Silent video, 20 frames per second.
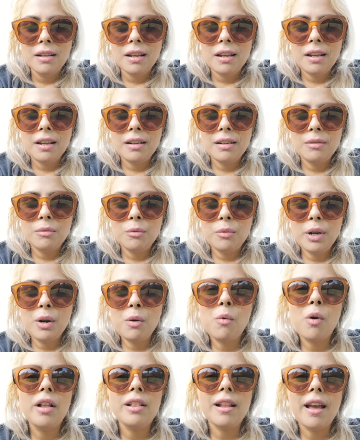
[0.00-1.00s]
and we
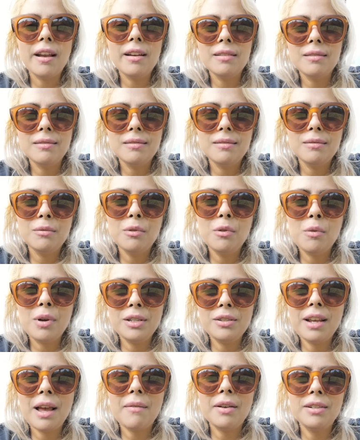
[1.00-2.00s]
don't want that. We
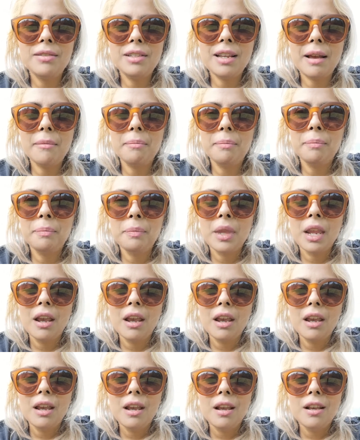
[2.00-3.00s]
want to have a good time.
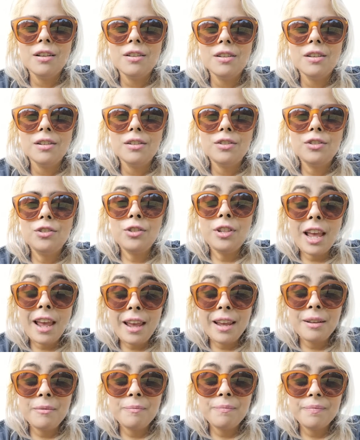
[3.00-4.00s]

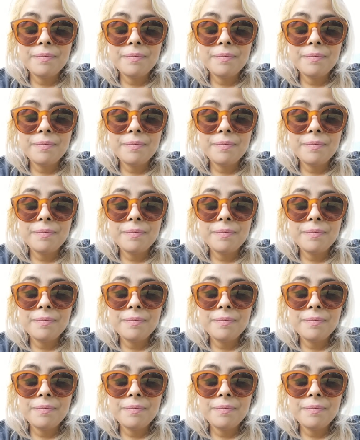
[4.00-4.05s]
Today,